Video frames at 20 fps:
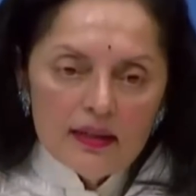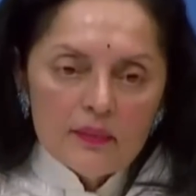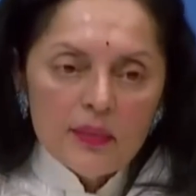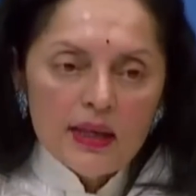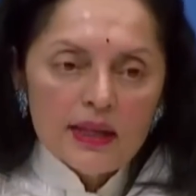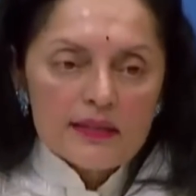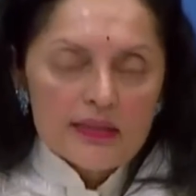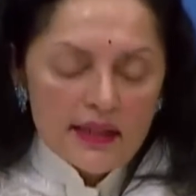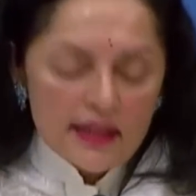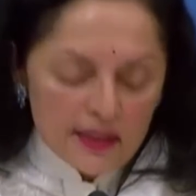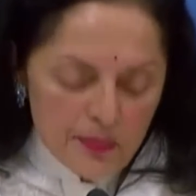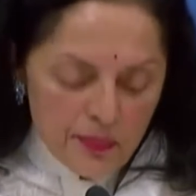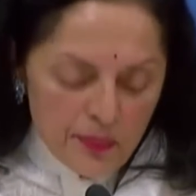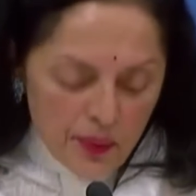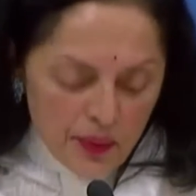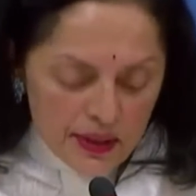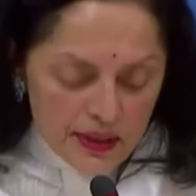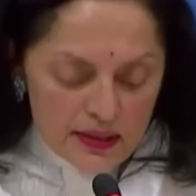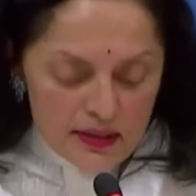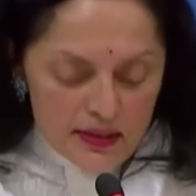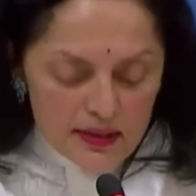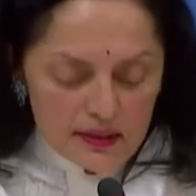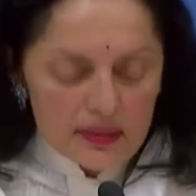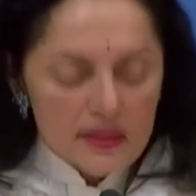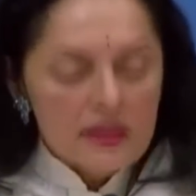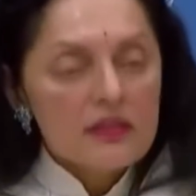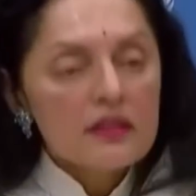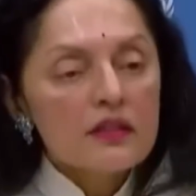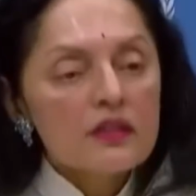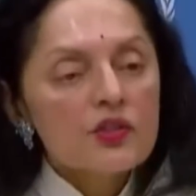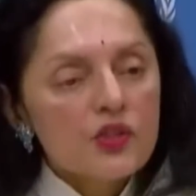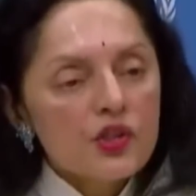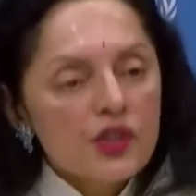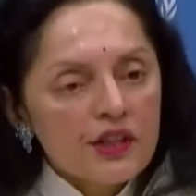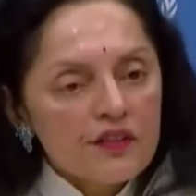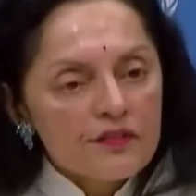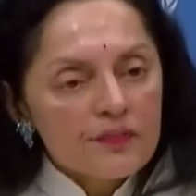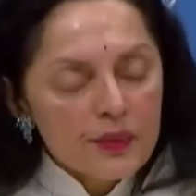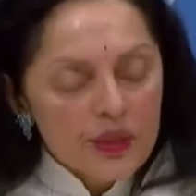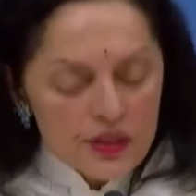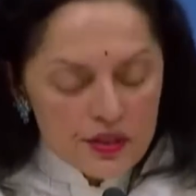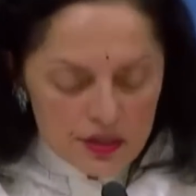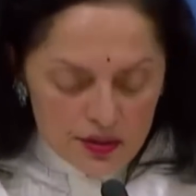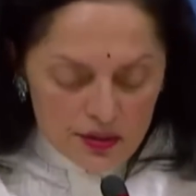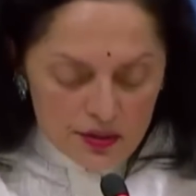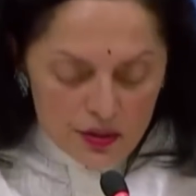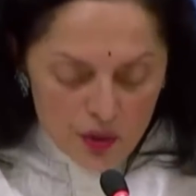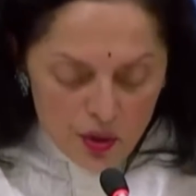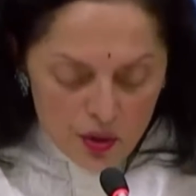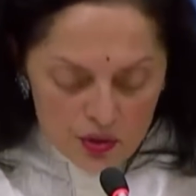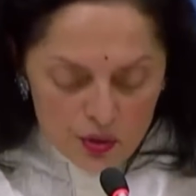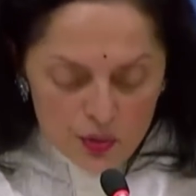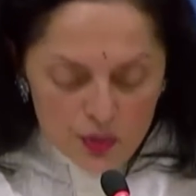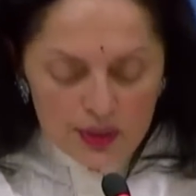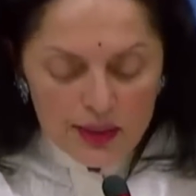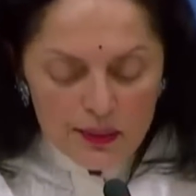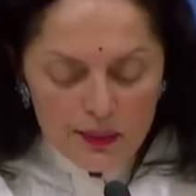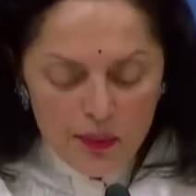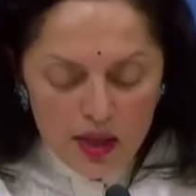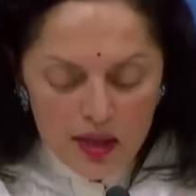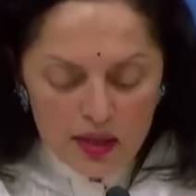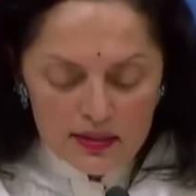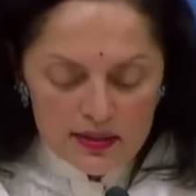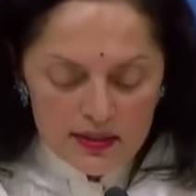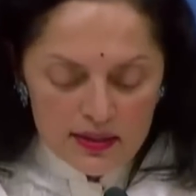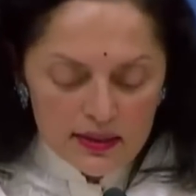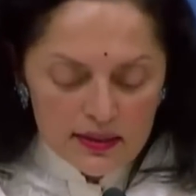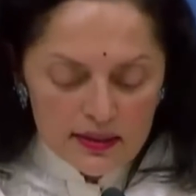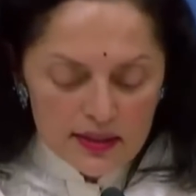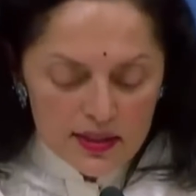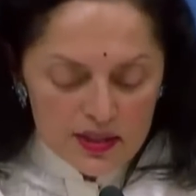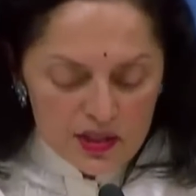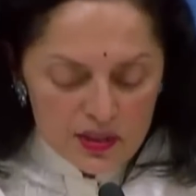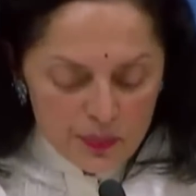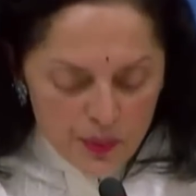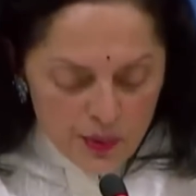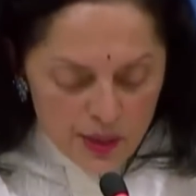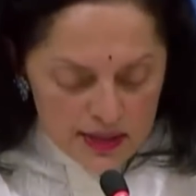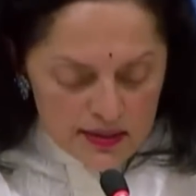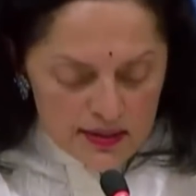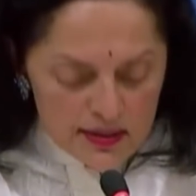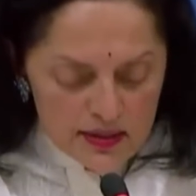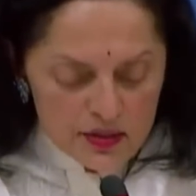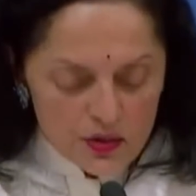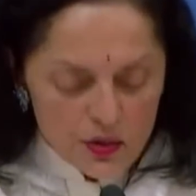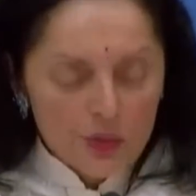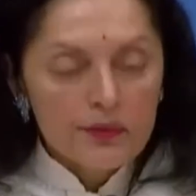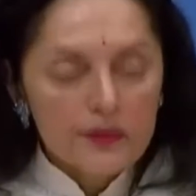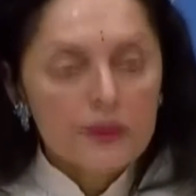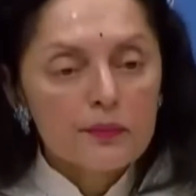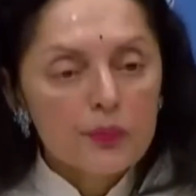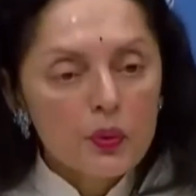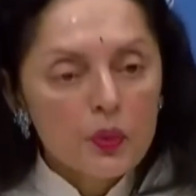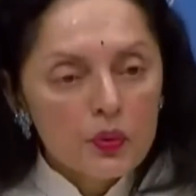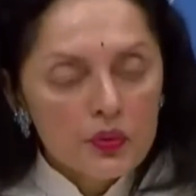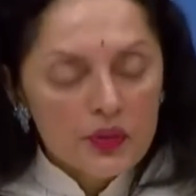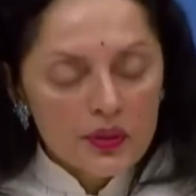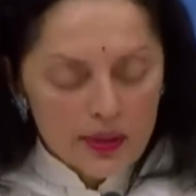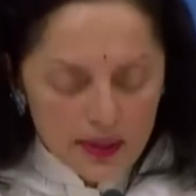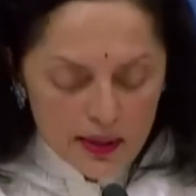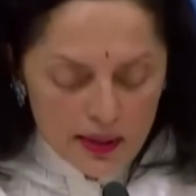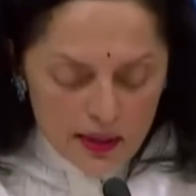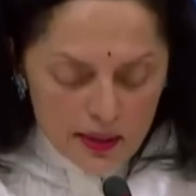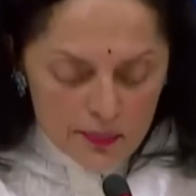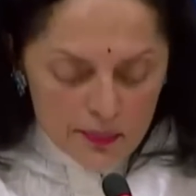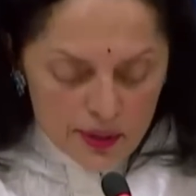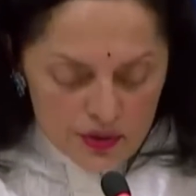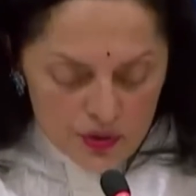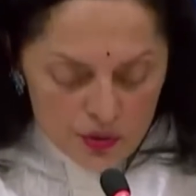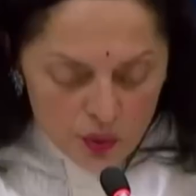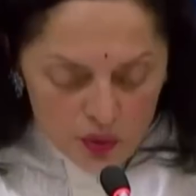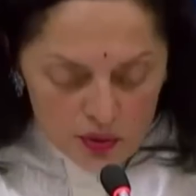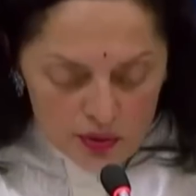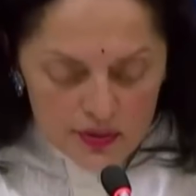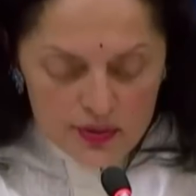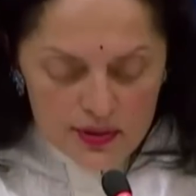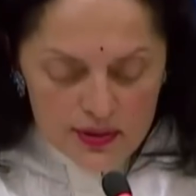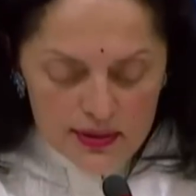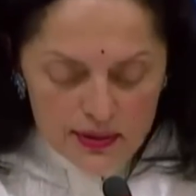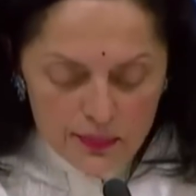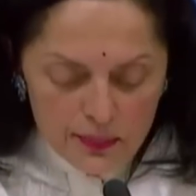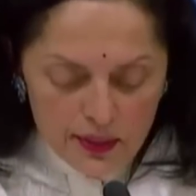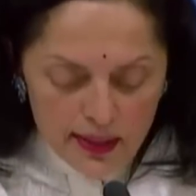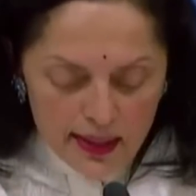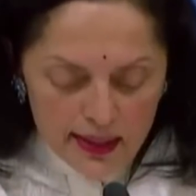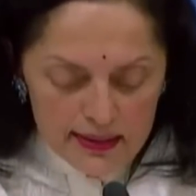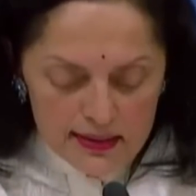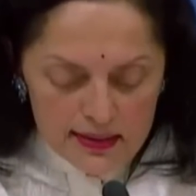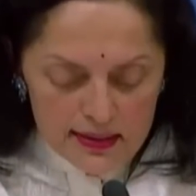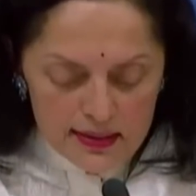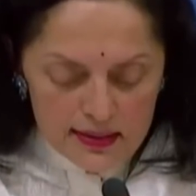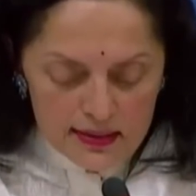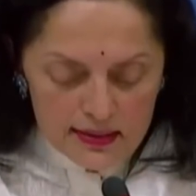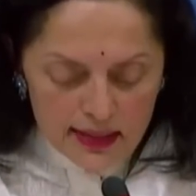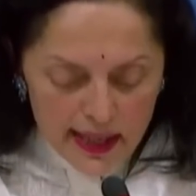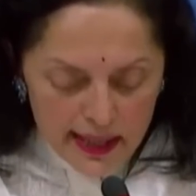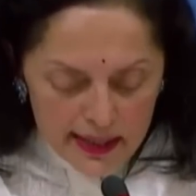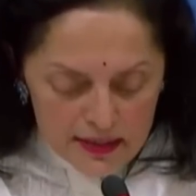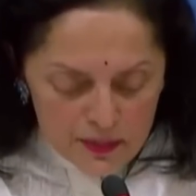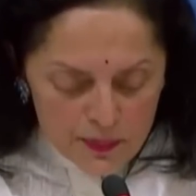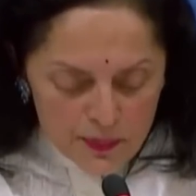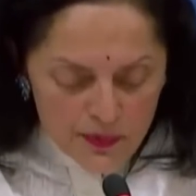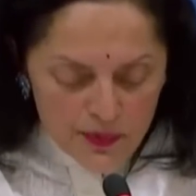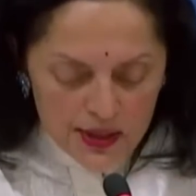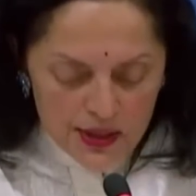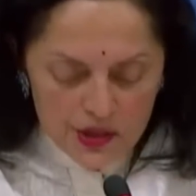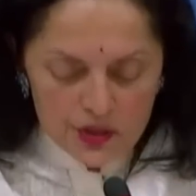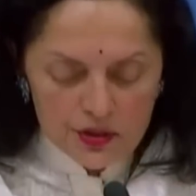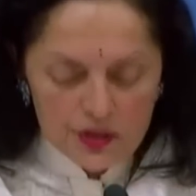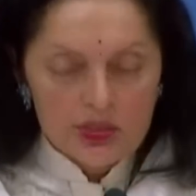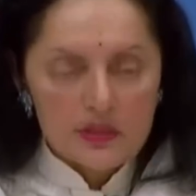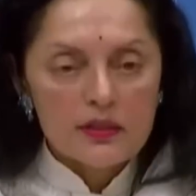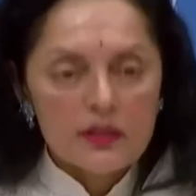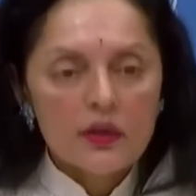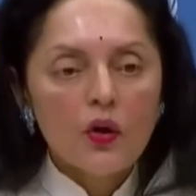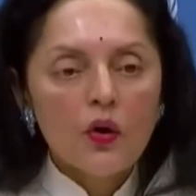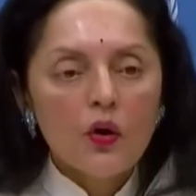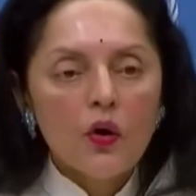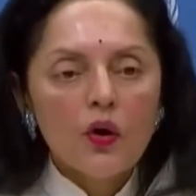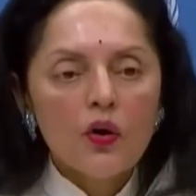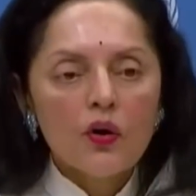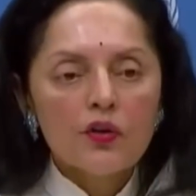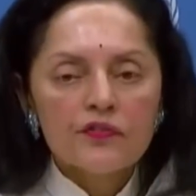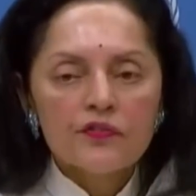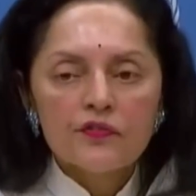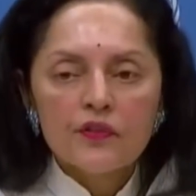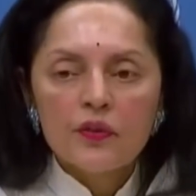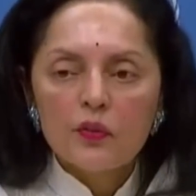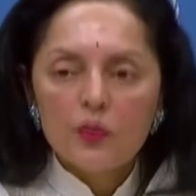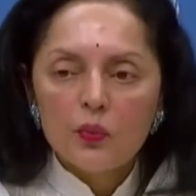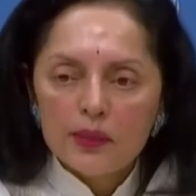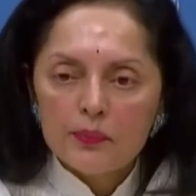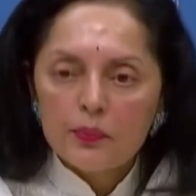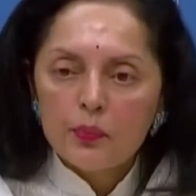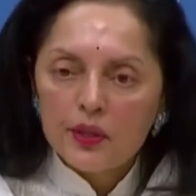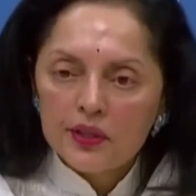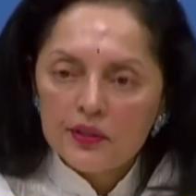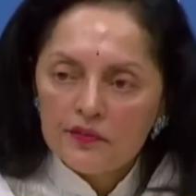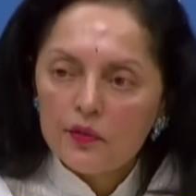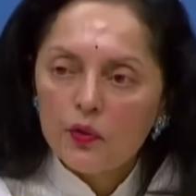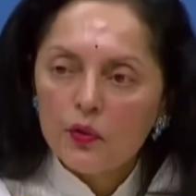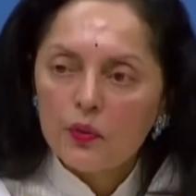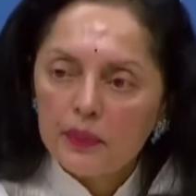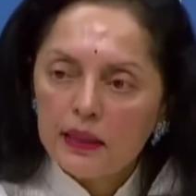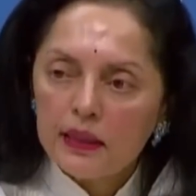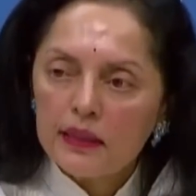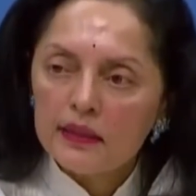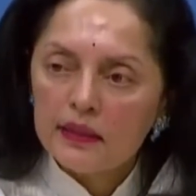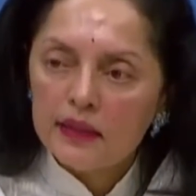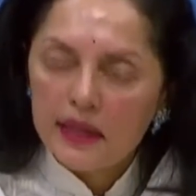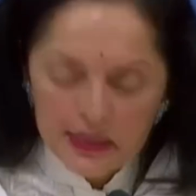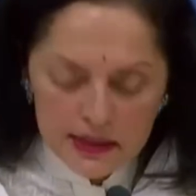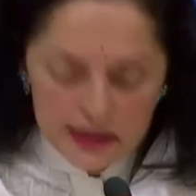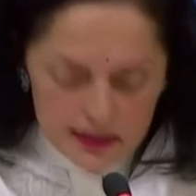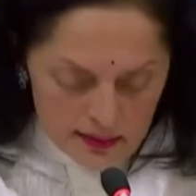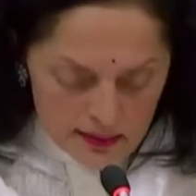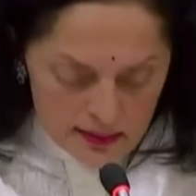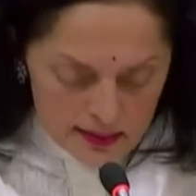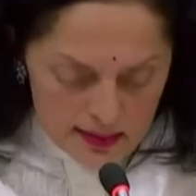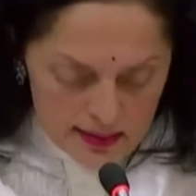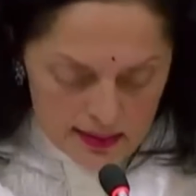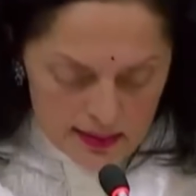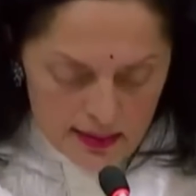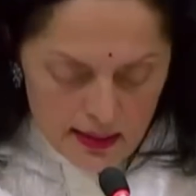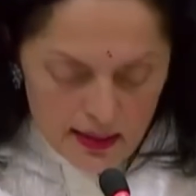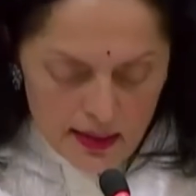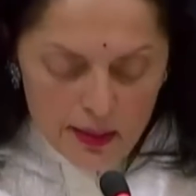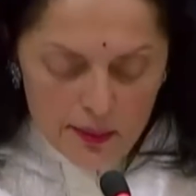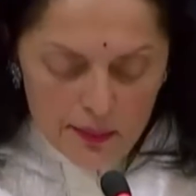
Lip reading: My second point, this achievement not only marks India's presence on the moon, but also symbolizes the aspirations of 1.4 billion Indians.